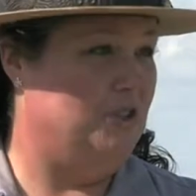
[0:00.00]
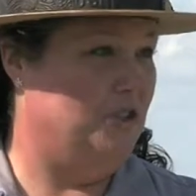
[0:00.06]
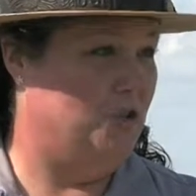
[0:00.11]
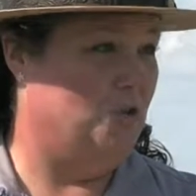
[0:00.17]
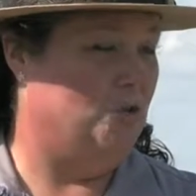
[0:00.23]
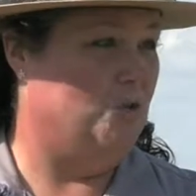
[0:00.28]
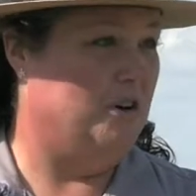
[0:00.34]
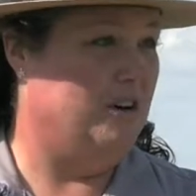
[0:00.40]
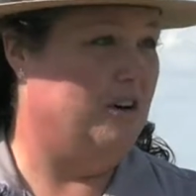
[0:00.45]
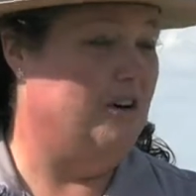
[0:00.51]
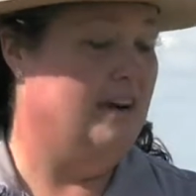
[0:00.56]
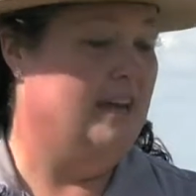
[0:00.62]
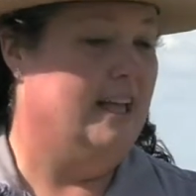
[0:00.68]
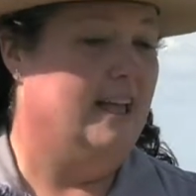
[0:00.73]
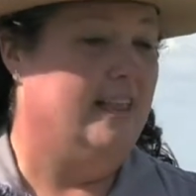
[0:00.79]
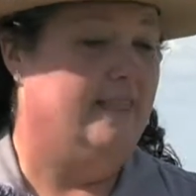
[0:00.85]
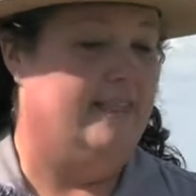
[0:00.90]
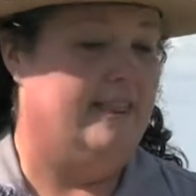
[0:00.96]
the shore,
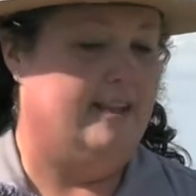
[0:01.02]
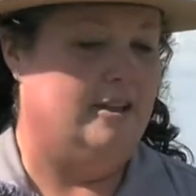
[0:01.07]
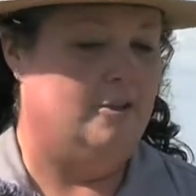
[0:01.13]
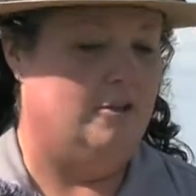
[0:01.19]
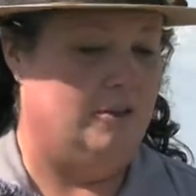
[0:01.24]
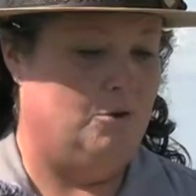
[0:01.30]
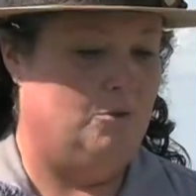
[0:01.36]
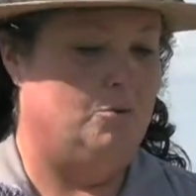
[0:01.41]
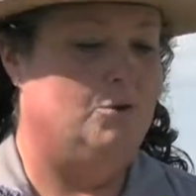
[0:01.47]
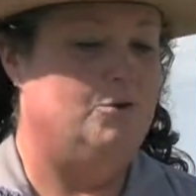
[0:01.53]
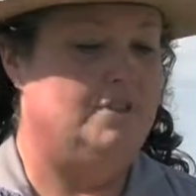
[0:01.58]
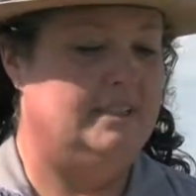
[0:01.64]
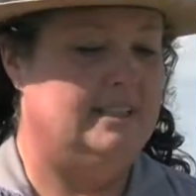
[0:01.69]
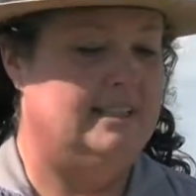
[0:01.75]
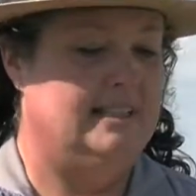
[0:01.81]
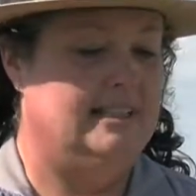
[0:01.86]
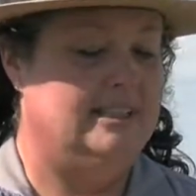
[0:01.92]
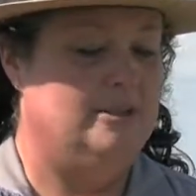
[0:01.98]
the root
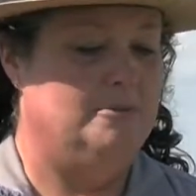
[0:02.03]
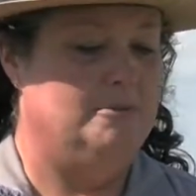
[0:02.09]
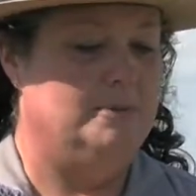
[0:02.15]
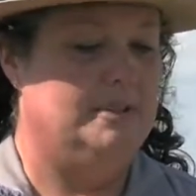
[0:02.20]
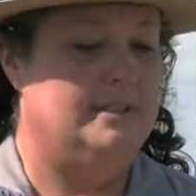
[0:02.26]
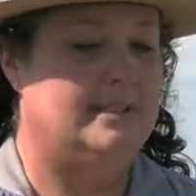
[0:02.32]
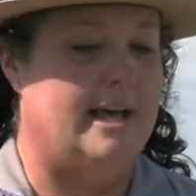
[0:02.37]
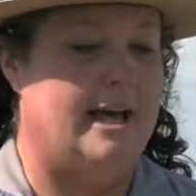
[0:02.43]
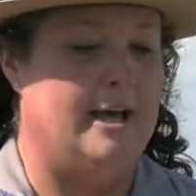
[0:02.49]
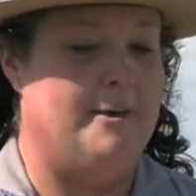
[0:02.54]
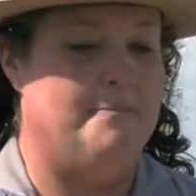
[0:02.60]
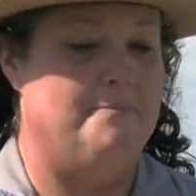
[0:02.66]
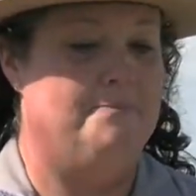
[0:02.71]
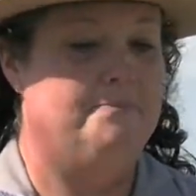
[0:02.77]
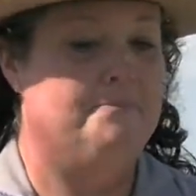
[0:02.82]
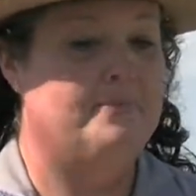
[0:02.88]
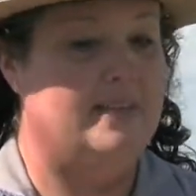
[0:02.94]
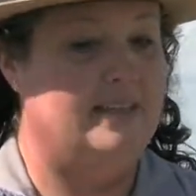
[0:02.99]
systems,
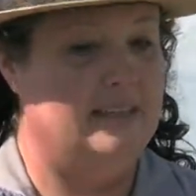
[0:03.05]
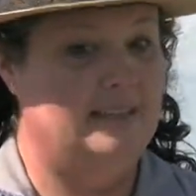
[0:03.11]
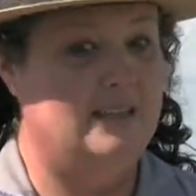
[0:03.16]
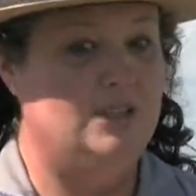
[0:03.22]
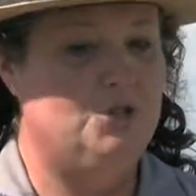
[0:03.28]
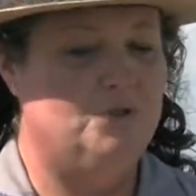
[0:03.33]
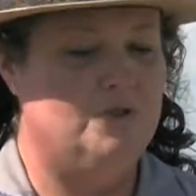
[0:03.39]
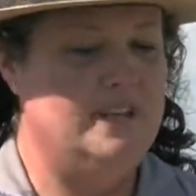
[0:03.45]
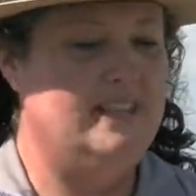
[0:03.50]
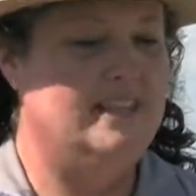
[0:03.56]
it's a tree